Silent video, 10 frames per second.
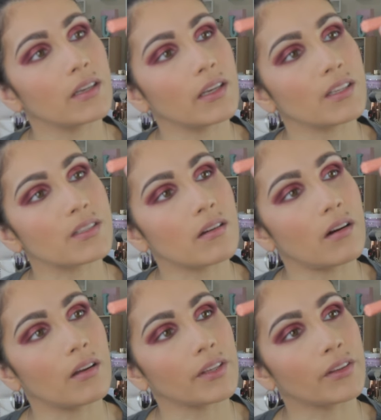and it's
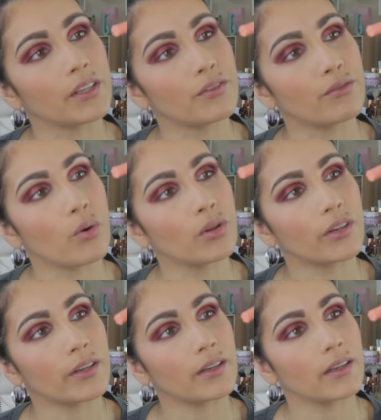called the
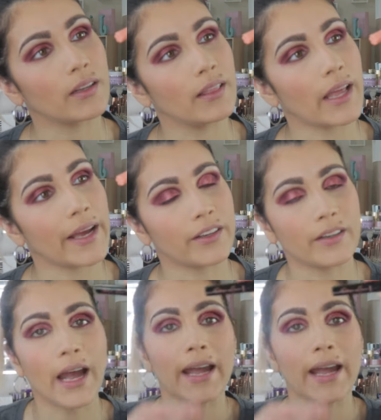roller liner